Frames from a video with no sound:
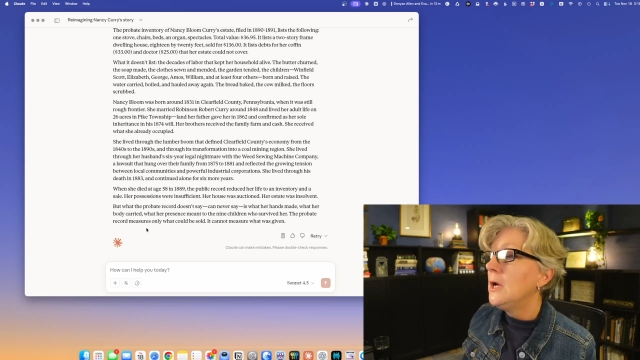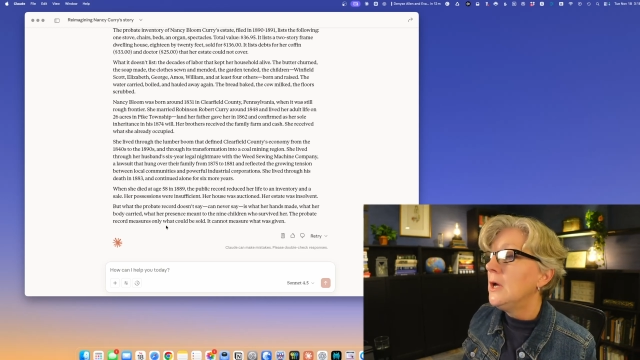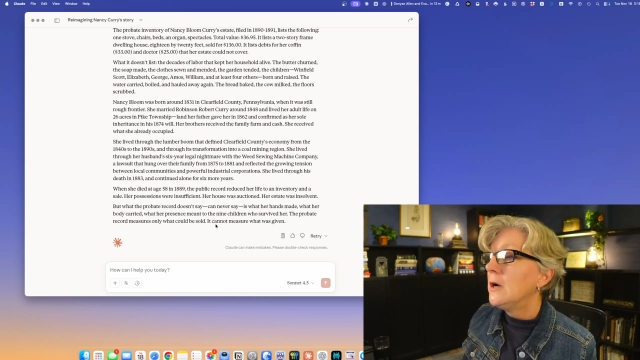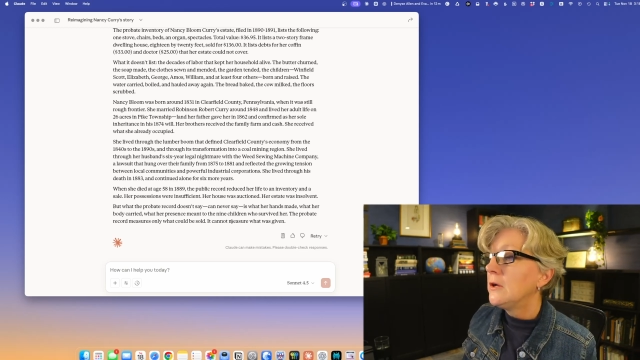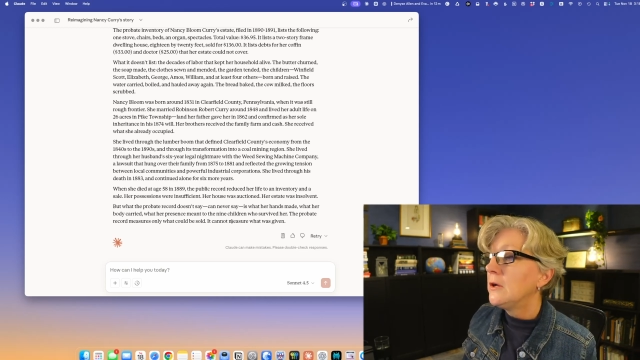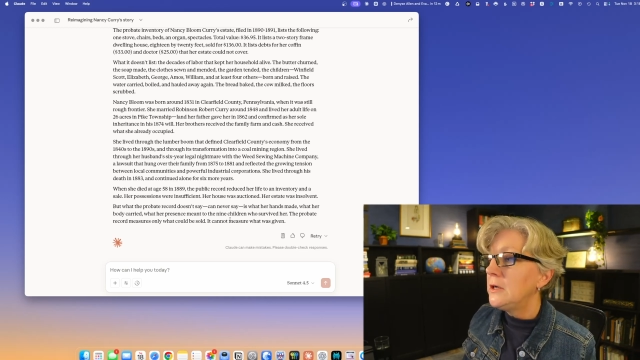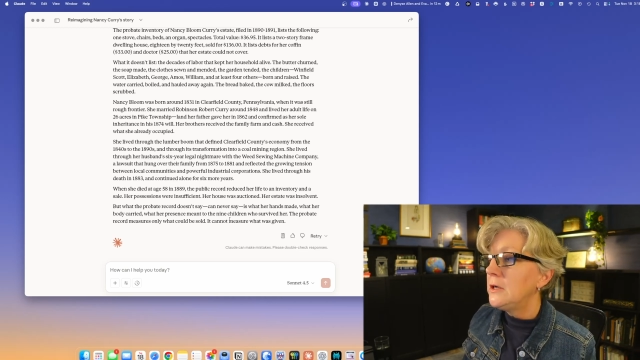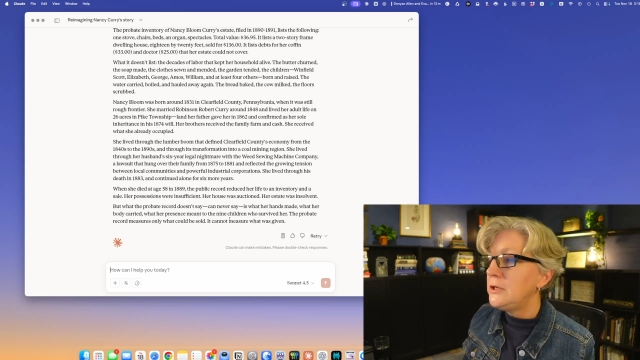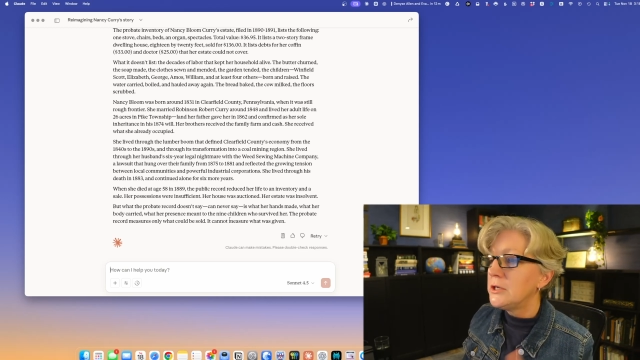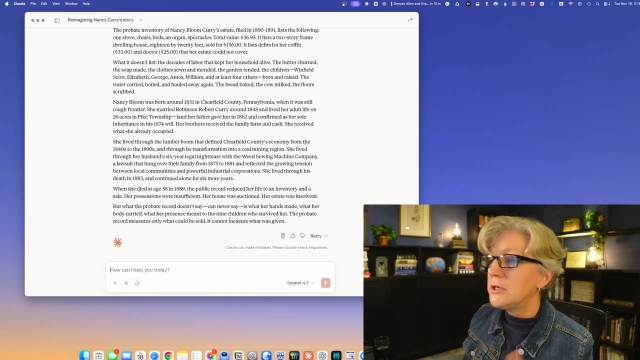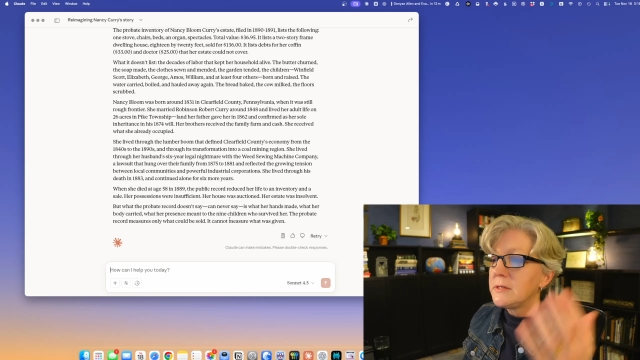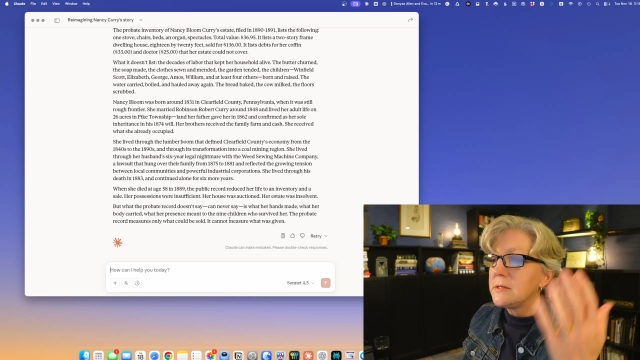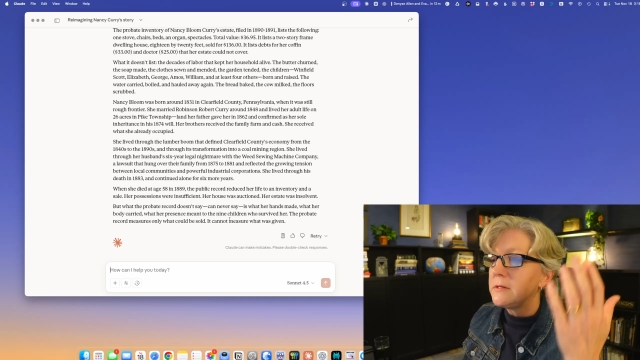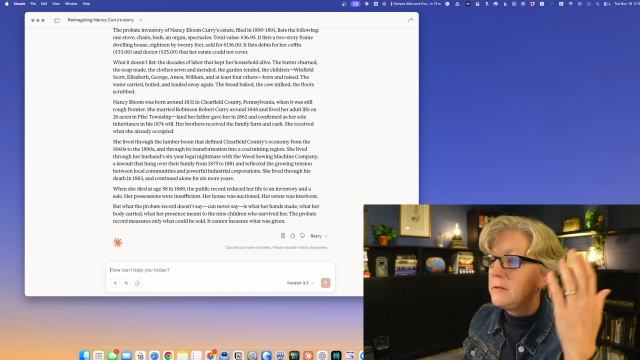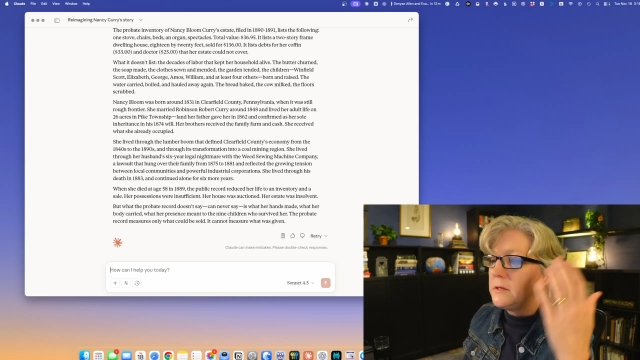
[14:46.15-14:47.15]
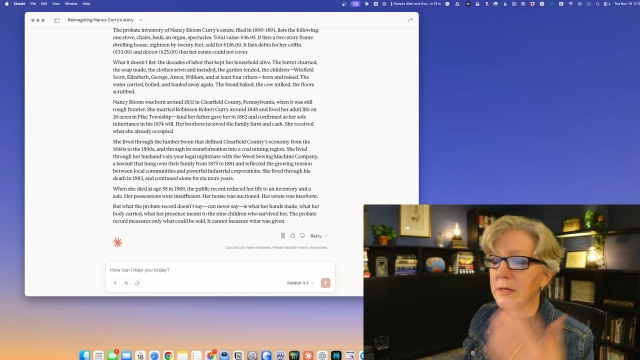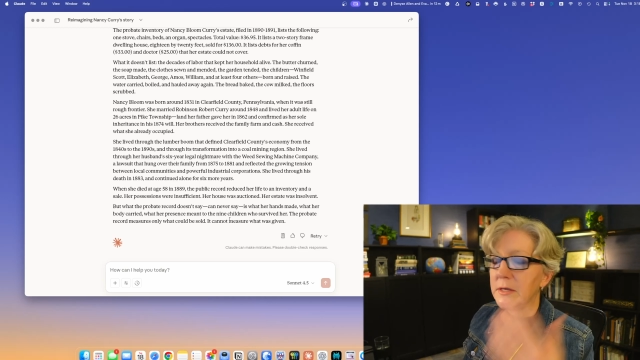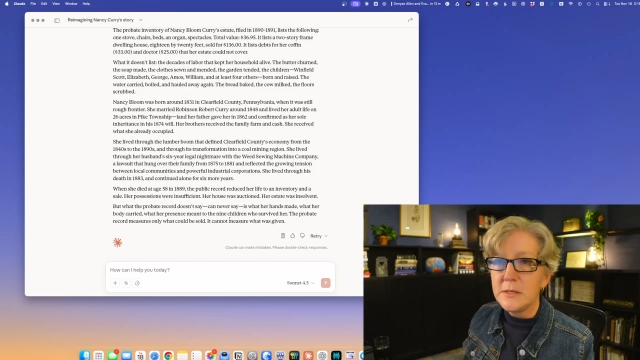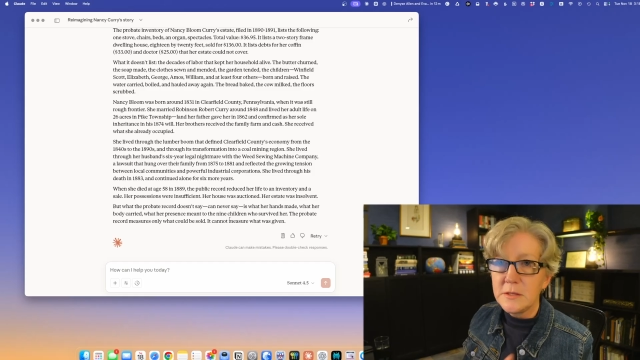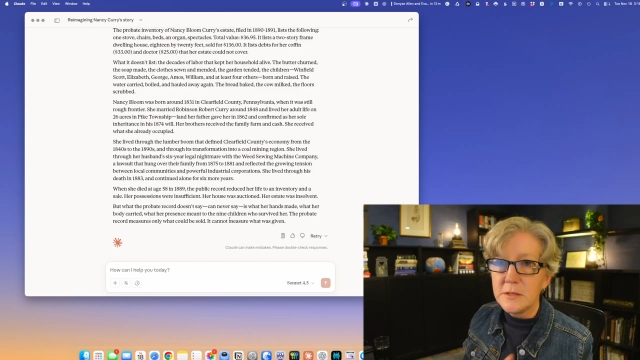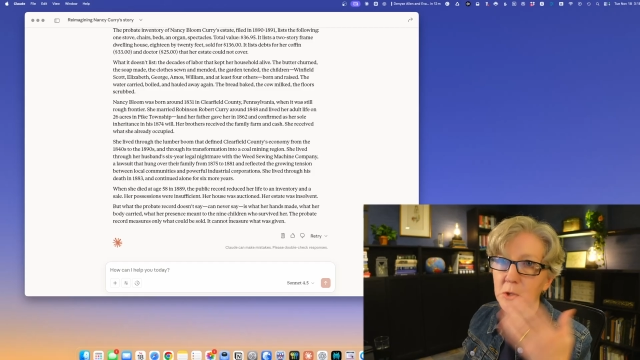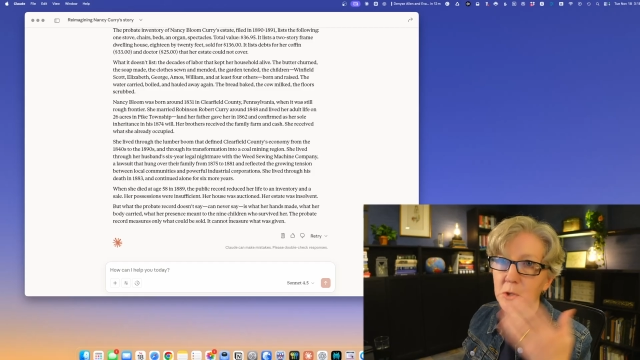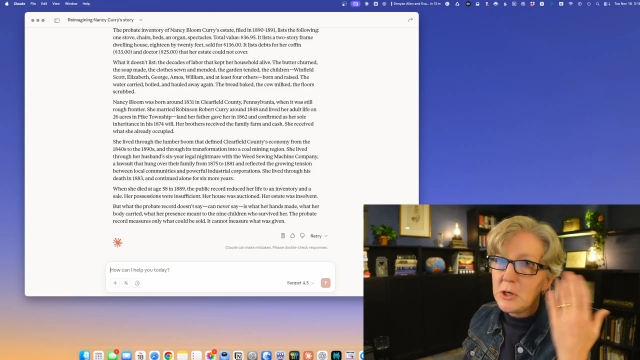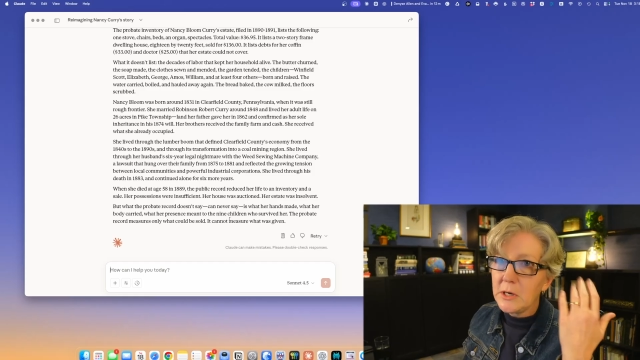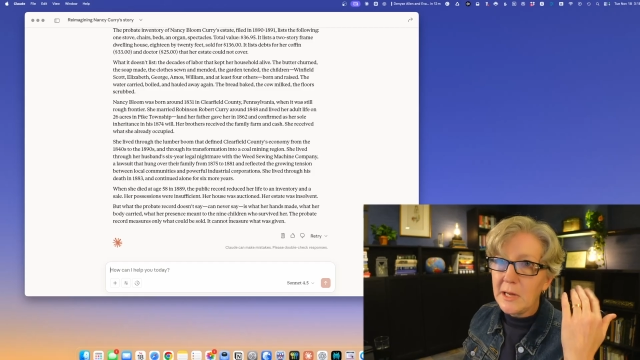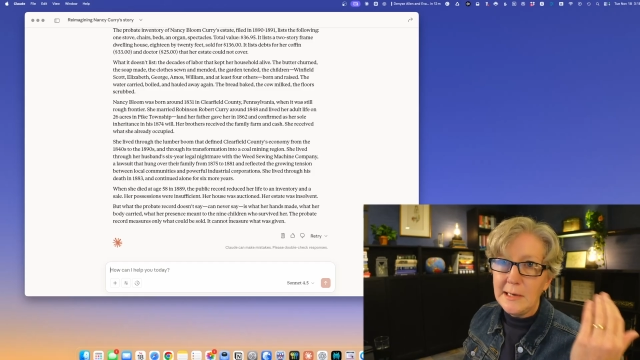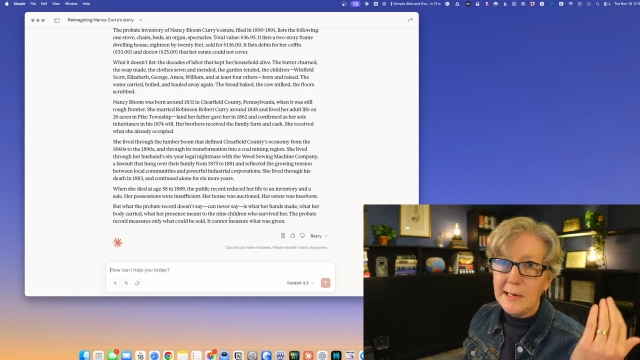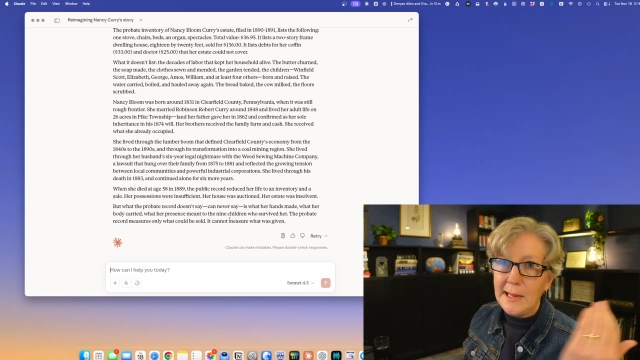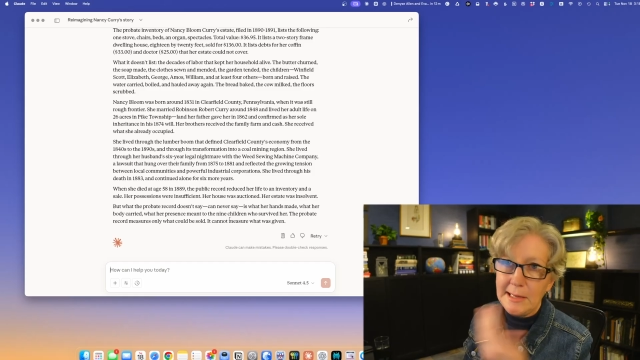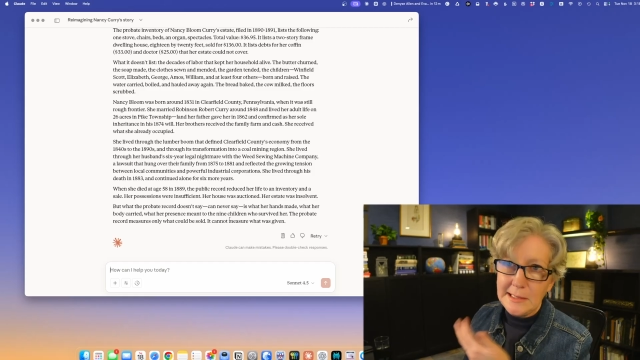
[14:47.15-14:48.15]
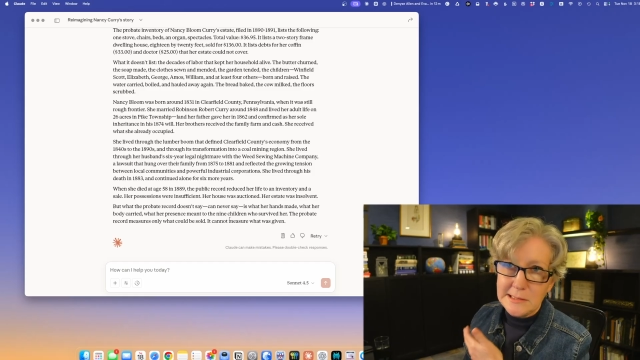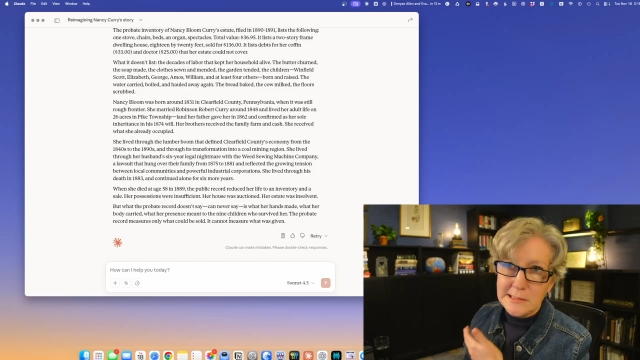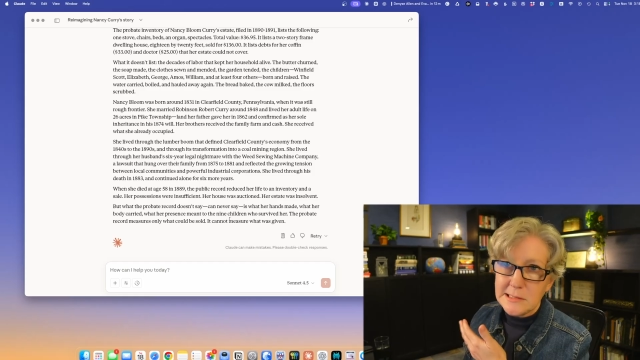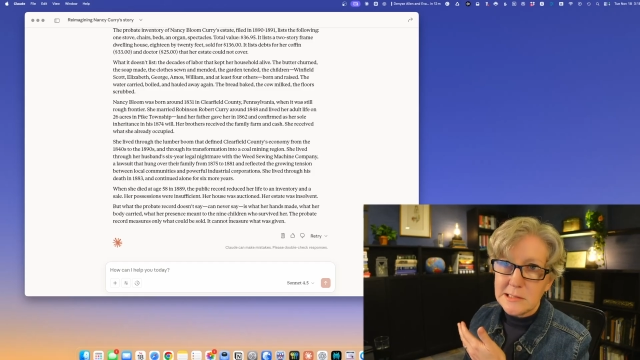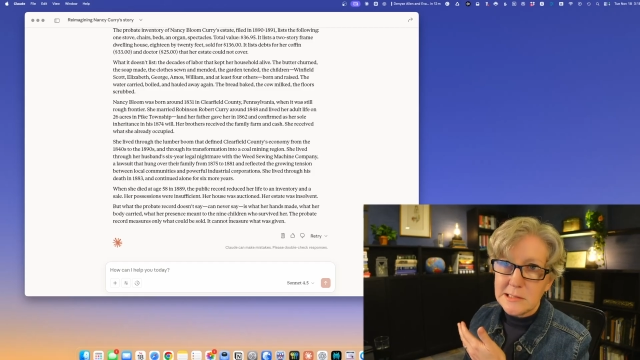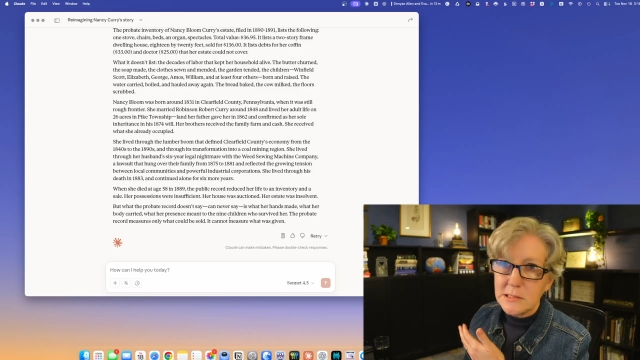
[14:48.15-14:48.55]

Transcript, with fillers: Claude just does its work and ends.